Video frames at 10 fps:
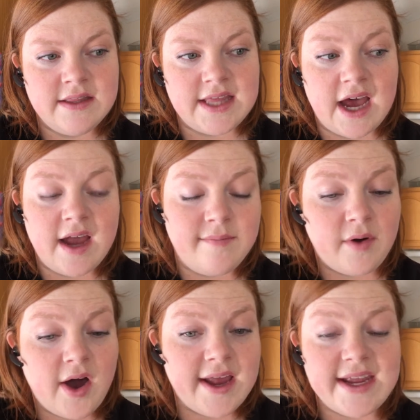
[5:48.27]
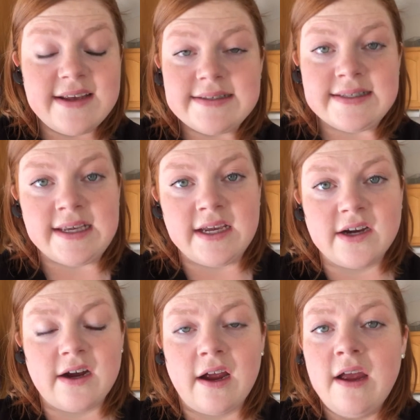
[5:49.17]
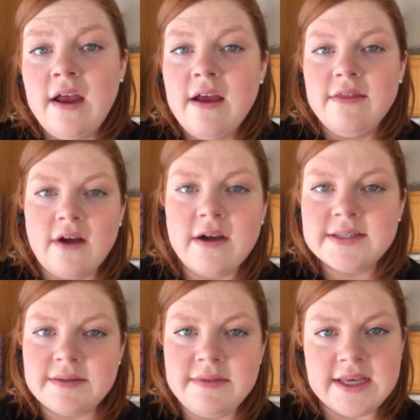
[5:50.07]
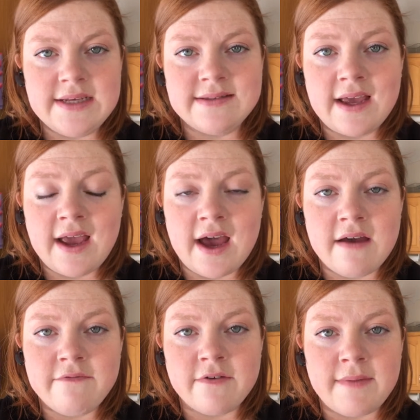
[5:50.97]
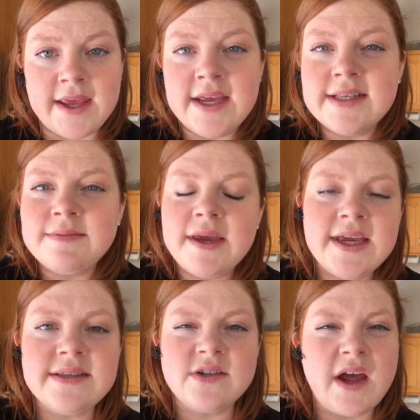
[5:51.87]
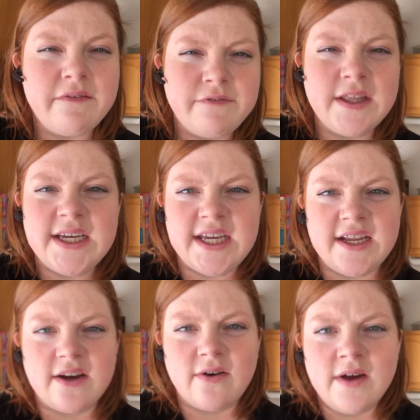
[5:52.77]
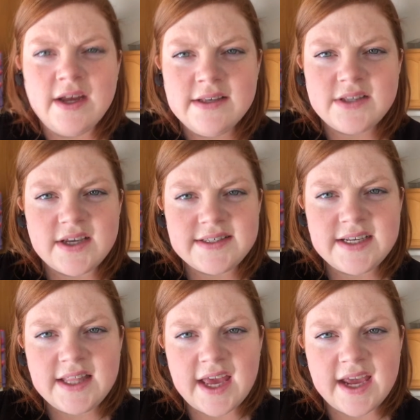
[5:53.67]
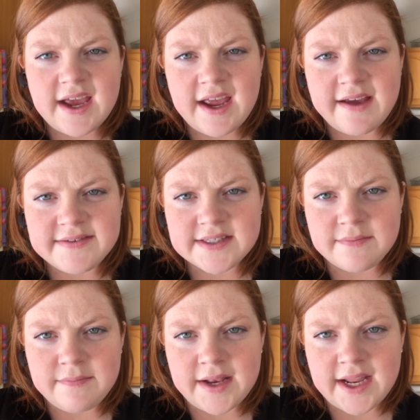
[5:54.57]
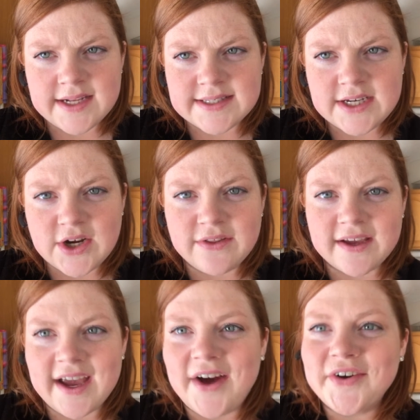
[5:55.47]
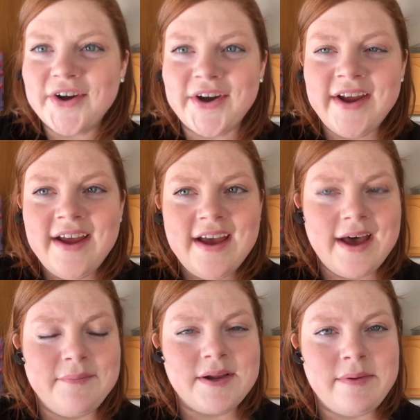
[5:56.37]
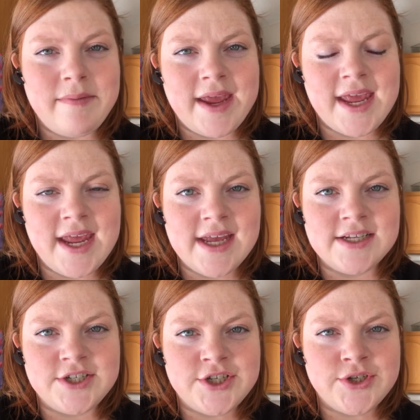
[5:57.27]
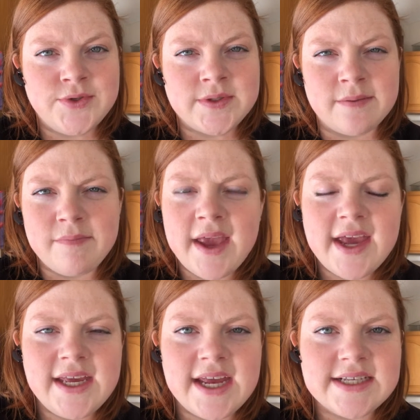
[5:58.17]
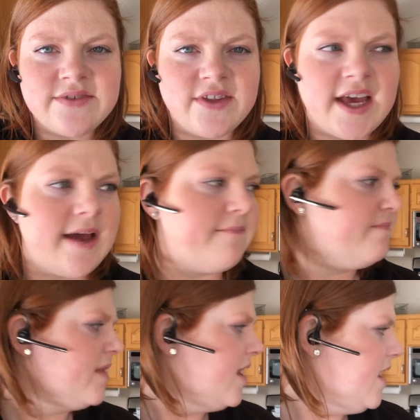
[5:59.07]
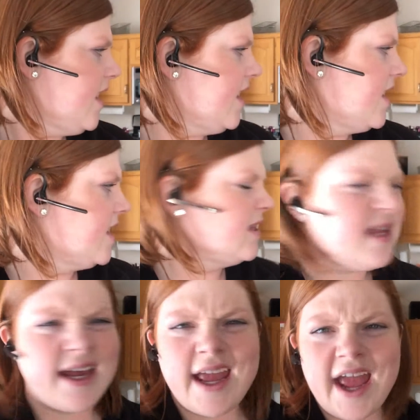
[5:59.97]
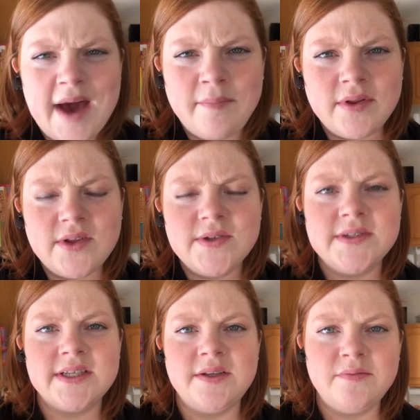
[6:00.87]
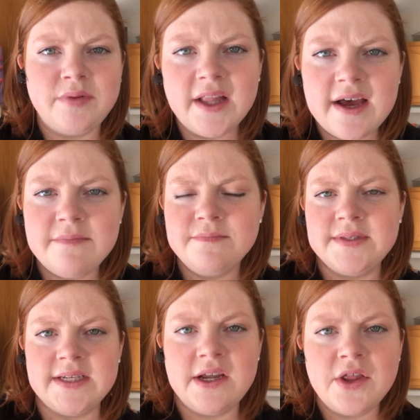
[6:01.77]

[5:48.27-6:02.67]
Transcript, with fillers: that I bought is here. There are some things I got for my kids. My kids are not fully keto. So you can see like I have some bananas here on the counter. I'm gonna be making into some pancakes for them and like apples and plums and